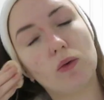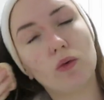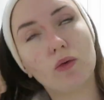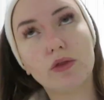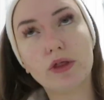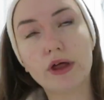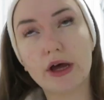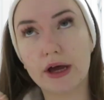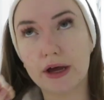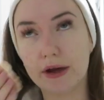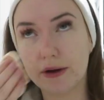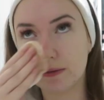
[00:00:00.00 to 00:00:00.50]

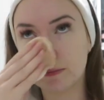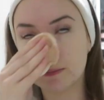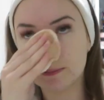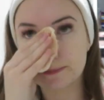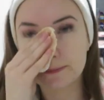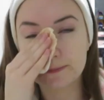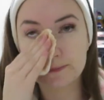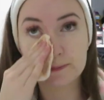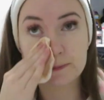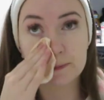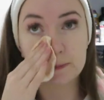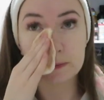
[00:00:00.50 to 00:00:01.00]
although
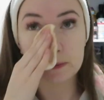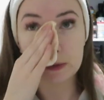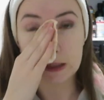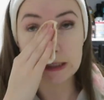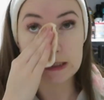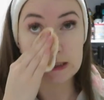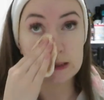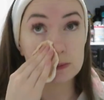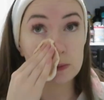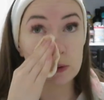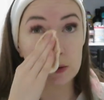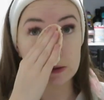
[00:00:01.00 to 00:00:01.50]

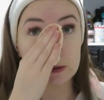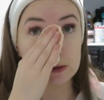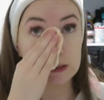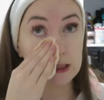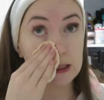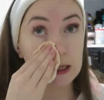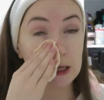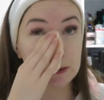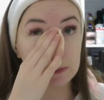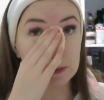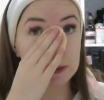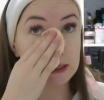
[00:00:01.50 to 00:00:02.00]
this is what I was
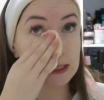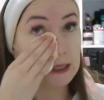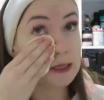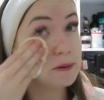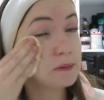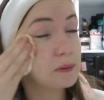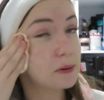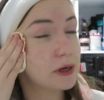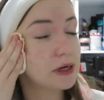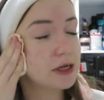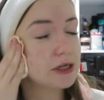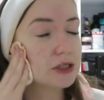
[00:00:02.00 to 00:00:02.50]
going to update
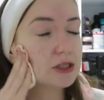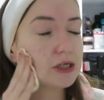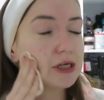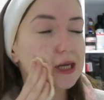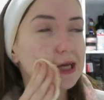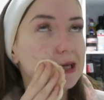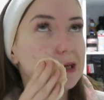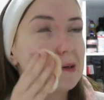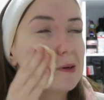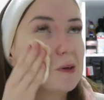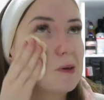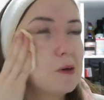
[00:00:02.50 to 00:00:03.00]
you on
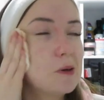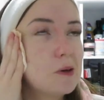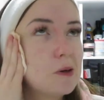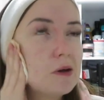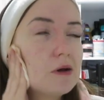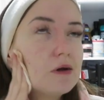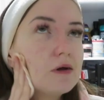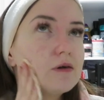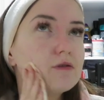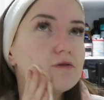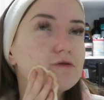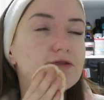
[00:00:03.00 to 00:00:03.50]
actually.
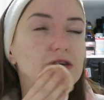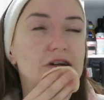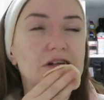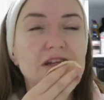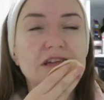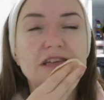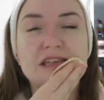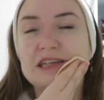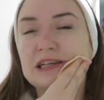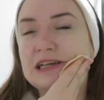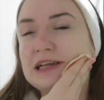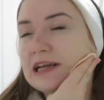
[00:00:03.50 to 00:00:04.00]

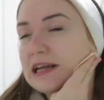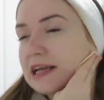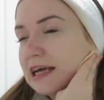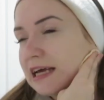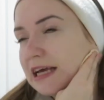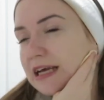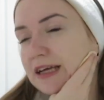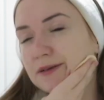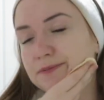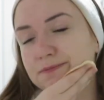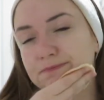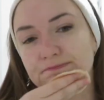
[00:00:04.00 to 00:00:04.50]

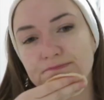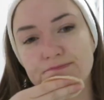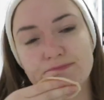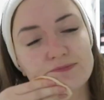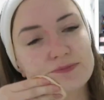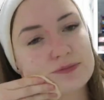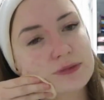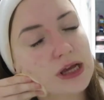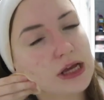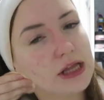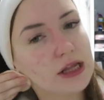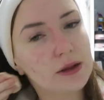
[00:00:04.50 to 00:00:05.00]
Recently,
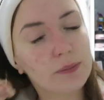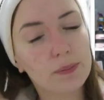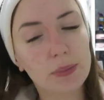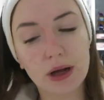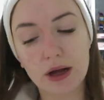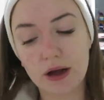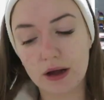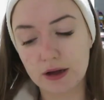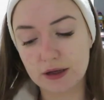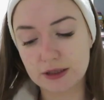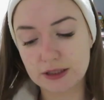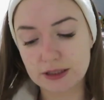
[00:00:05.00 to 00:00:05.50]
in the
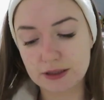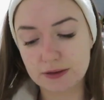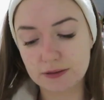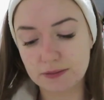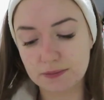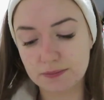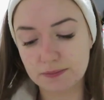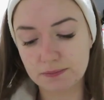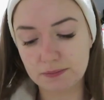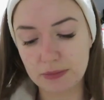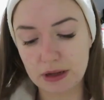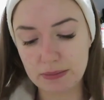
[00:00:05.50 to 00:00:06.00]
past
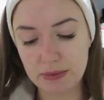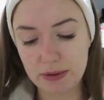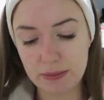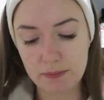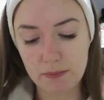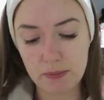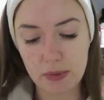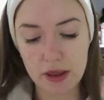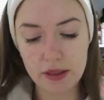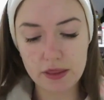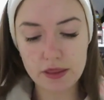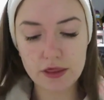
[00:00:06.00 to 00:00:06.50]
maybe
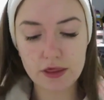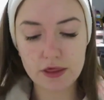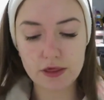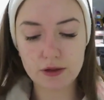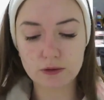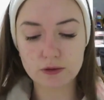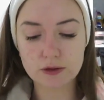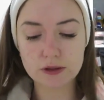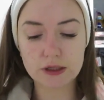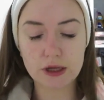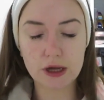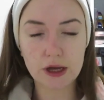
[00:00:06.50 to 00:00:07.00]
month
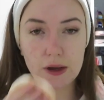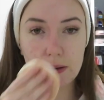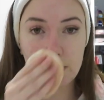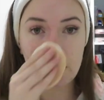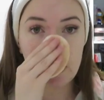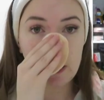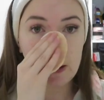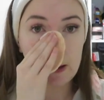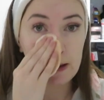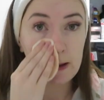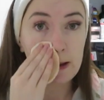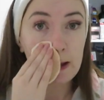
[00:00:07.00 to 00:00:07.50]
or so,
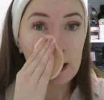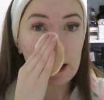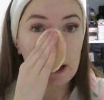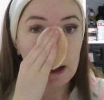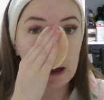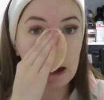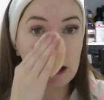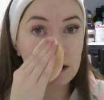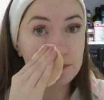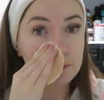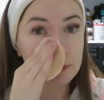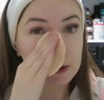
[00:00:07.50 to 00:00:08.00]

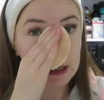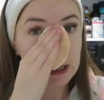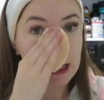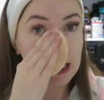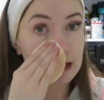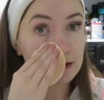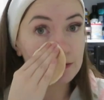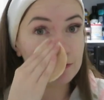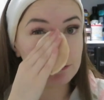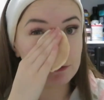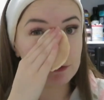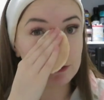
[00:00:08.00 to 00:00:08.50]
I've been
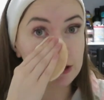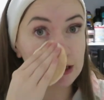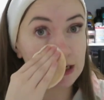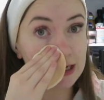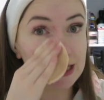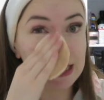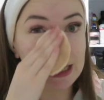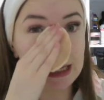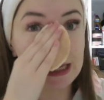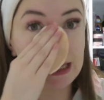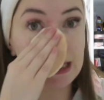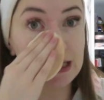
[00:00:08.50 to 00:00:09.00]
getting
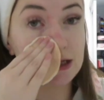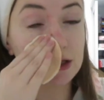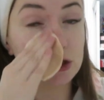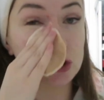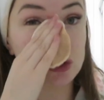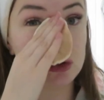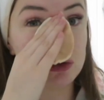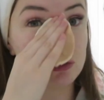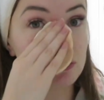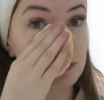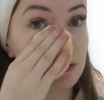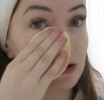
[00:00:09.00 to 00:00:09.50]
really
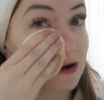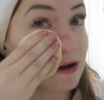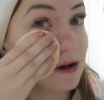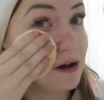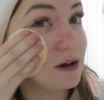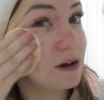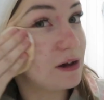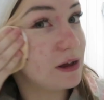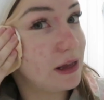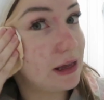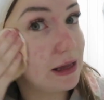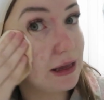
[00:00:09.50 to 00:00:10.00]

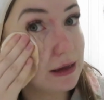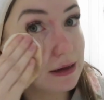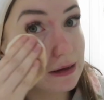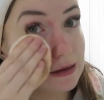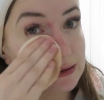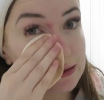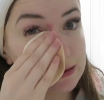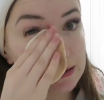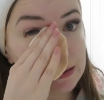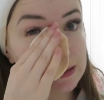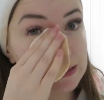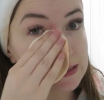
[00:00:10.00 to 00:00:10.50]
dry
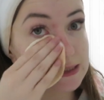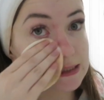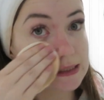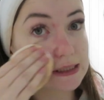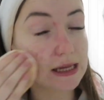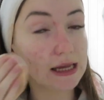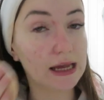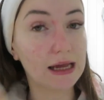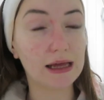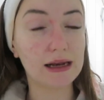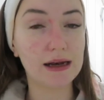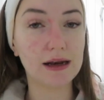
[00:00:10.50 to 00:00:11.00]

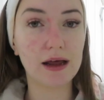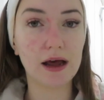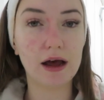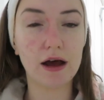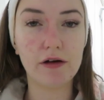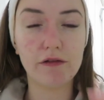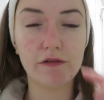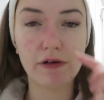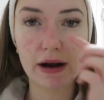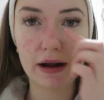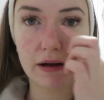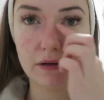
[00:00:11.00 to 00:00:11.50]
skin
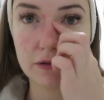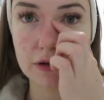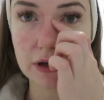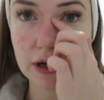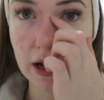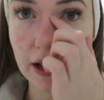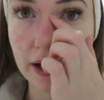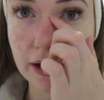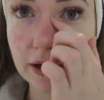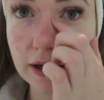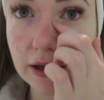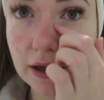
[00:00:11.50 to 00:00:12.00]
around
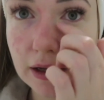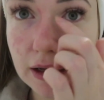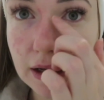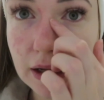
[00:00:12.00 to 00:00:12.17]
like